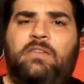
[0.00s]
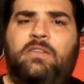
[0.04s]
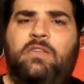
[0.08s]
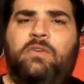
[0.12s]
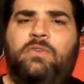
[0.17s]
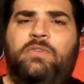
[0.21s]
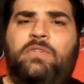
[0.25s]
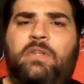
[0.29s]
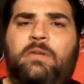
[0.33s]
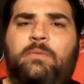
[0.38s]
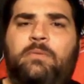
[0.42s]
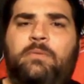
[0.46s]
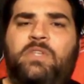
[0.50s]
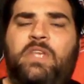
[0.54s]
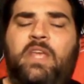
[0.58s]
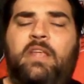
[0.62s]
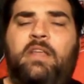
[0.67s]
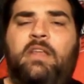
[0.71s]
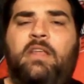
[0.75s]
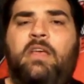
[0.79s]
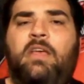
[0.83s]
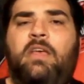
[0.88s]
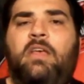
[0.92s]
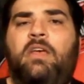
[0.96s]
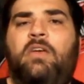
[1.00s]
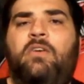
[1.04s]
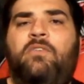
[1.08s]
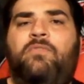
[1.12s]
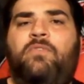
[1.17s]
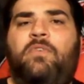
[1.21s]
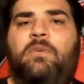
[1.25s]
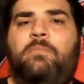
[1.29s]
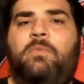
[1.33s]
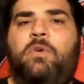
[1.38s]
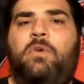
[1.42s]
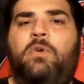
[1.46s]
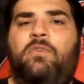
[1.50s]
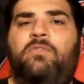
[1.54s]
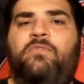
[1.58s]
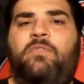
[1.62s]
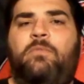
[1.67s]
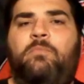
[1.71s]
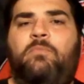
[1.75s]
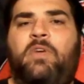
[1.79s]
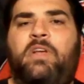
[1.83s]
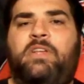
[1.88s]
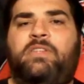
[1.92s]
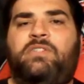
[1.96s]
You understand what I'm saying? From going
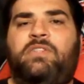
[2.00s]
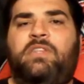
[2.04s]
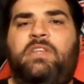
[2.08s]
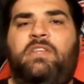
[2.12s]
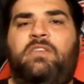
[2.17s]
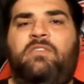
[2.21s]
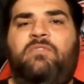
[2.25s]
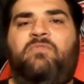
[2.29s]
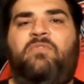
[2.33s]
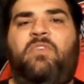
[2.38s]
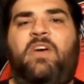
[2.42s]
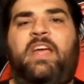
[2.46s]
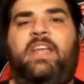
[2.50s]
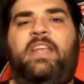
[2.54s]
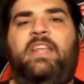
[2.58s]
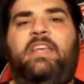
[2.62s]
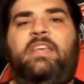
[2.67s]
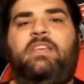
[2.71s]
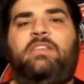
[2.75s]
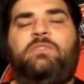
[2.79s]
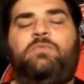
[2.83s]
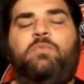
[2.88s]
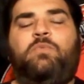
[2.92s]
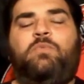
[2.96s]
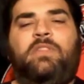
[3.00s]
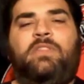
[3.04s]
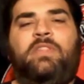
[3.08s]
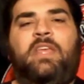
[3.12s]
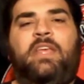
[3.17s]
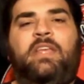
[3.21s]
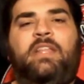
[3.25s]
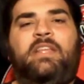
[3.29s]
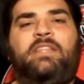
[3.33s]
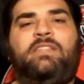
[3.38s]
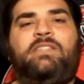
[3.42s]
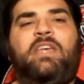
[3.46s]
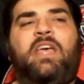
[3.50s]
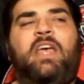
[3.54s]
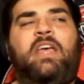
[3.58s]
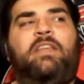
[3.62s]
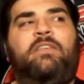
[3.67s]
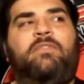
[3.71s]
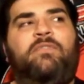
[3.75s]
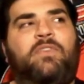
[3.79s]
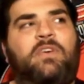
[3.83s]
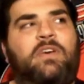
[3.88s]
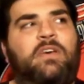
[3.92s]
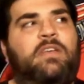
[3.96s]
from wrestling to fighting is one thing. That's
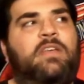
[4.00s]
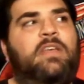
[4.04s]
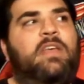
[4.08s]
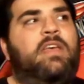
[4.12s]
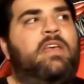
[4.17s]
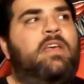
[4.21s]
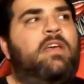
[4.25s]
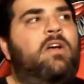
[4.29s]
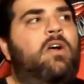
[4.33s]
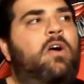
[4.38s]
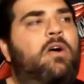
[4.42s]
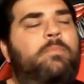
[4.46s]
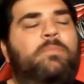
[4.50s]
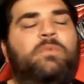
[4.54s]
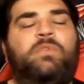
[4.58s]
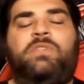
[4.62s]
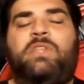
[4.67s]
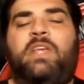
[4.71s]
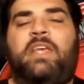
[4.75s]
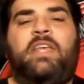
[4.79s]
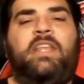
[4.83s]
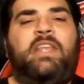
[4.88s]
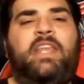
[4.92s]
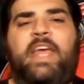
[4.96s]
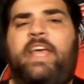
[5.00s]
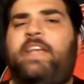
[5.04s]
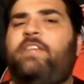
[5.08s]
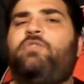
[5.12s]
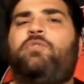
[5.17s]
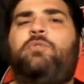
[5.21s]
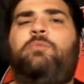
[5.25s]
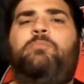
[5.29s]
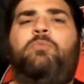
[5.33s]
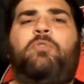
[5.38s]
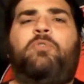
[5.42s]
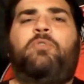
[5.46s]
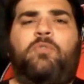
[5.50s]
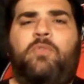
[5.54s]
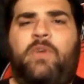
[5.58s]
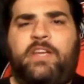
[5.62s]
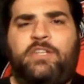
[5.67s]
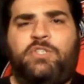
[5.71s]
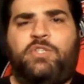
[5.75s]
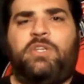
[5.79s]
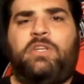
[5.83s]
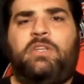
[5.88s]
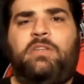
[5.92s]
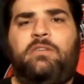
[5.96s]
kind of almost like a natural
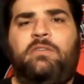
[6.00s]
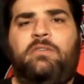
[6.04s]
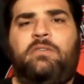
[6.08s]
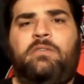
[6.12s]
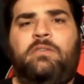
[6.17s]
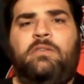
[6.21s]
progression.